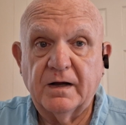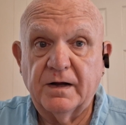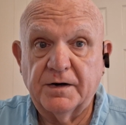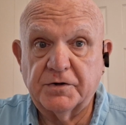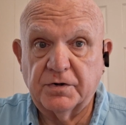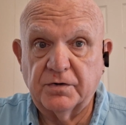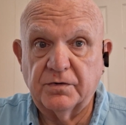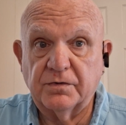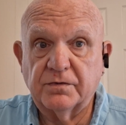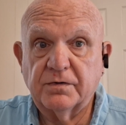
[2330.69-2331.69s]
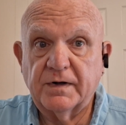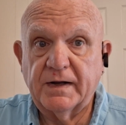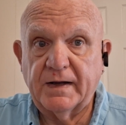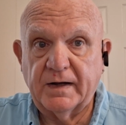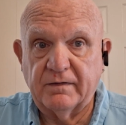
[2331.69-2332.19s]
unto
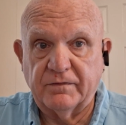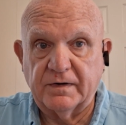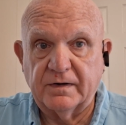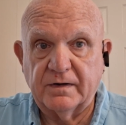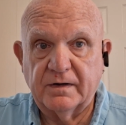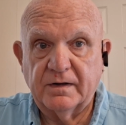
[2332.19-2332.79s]
heaven.